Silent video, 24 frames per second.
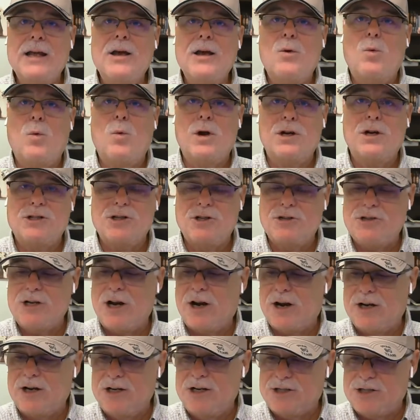Whereas those
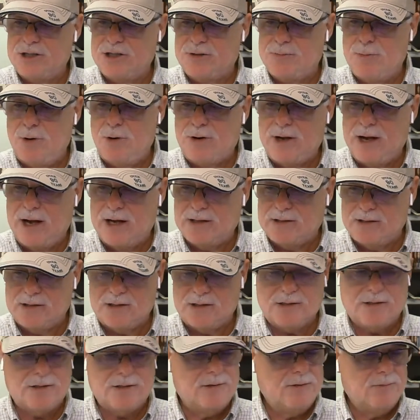air conditioned
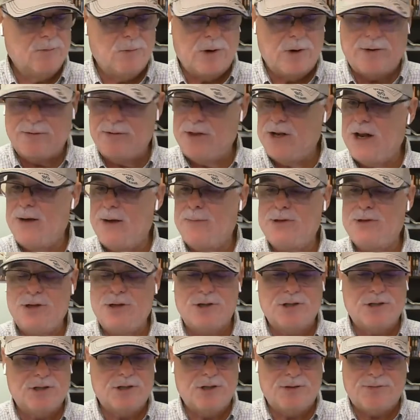smokehouses, whatever the
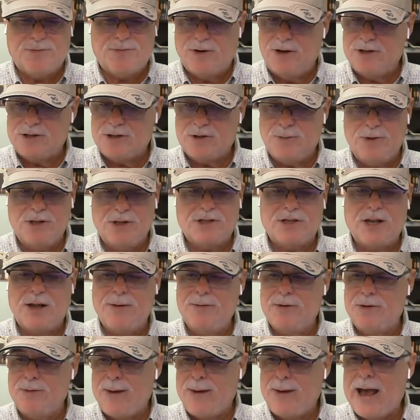temperature is in the front, it's going to be the
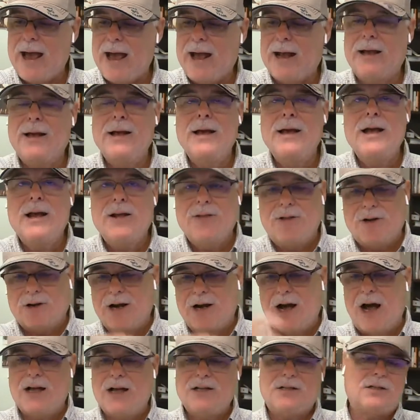same in the back. They're
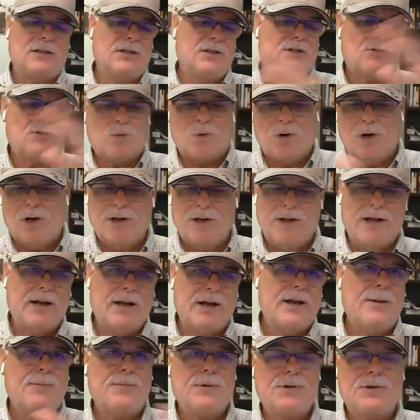constantly swirling
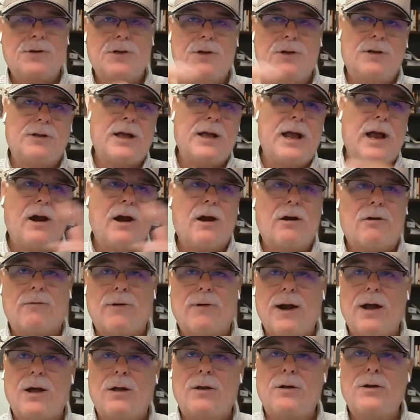that the air
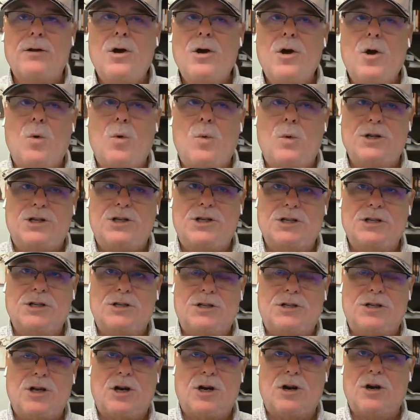around, which
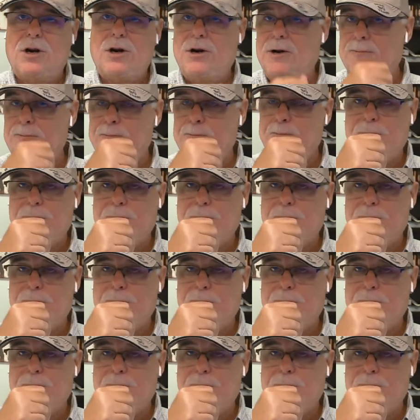in turn